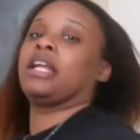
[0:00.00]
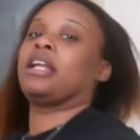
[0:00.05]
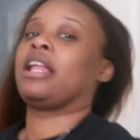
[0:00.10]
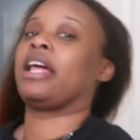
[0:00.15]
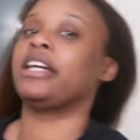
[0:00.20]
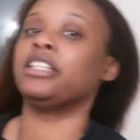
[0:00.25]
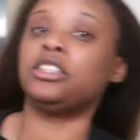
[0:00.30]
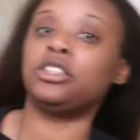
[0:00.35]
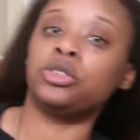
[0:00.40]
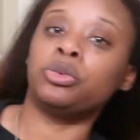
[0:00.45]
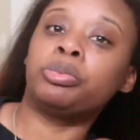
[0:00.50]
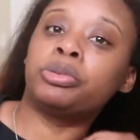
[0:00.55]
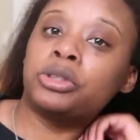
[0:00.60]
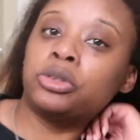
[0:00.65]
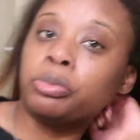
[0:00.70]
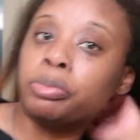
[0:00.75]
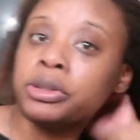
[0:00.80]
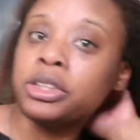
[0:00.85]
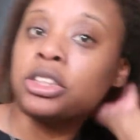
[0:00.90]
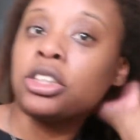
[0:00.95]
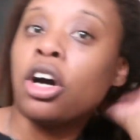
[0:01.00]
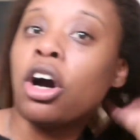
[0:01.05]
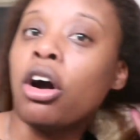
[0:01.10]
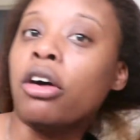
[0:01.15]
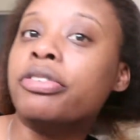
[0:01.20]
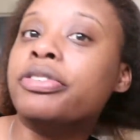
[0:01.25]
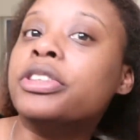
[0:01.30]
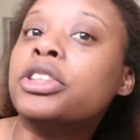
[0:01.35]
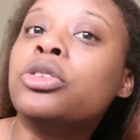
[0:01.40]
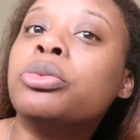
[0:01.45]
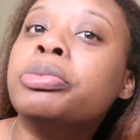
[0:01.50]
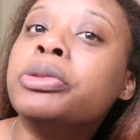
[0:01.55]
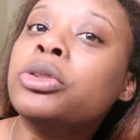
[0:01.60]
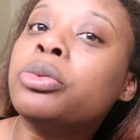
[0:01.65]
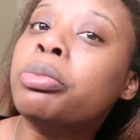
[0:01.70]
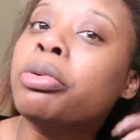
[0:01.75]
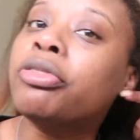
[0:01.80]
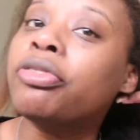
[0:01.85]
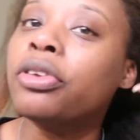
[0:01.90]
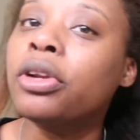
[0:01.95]
it like super, super soft, super,
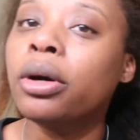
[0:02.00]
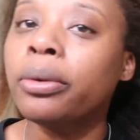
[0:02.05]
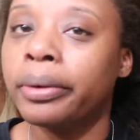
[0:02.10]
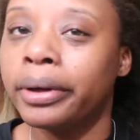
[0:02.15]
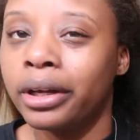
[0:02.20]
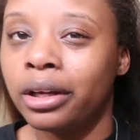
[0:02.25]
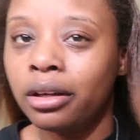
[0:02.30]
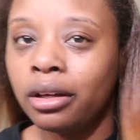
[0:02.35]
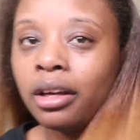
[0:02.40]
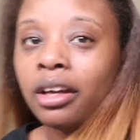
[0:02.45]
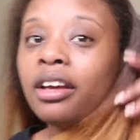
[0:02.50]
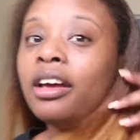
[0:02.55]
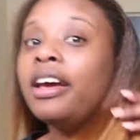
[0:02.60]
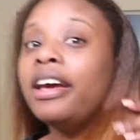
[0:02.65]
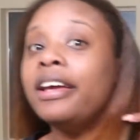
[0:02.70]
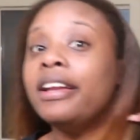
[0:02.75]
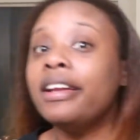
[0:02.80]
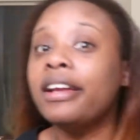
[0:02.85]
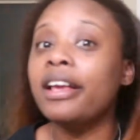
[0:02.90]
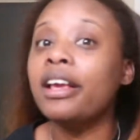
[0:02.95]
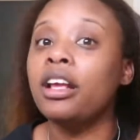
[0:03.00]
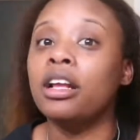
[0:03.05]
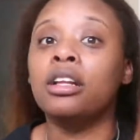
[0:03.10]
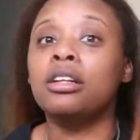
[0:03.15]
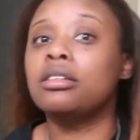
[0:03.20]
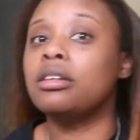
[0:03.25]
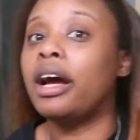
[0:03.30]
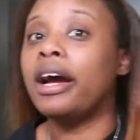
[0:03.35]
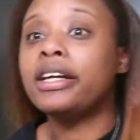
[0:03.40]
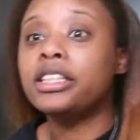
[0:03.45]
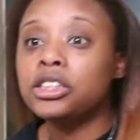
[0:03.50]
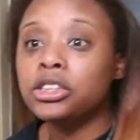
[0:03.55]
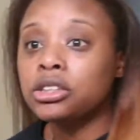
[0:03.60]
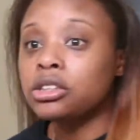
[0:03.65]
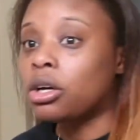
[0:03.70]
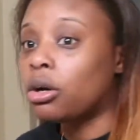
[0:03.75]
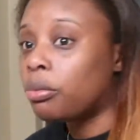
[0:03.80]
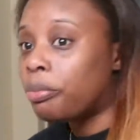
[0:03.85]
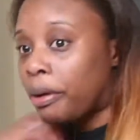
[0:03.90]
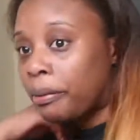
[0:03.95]
super flowy. And again, I could just
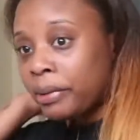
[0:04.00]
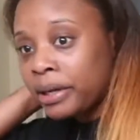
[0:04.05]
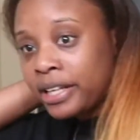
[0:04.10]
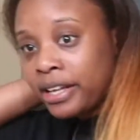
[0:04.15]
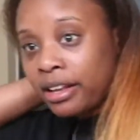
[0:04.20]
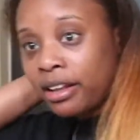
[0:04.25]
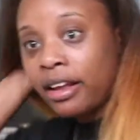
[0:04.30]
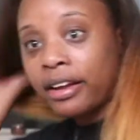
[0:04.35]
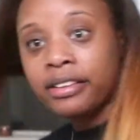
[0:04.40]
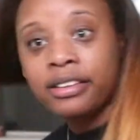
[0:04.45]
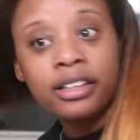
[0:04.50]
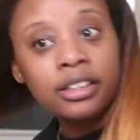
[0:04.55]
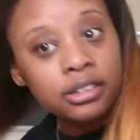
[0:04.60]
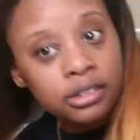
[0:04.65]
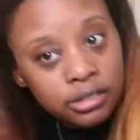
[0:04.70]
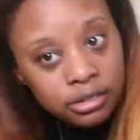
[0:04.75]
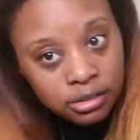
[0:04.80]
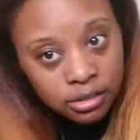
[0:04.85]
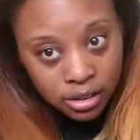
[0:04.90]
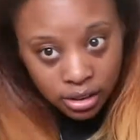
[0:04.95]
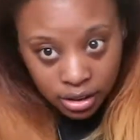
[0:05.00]
go by my days like this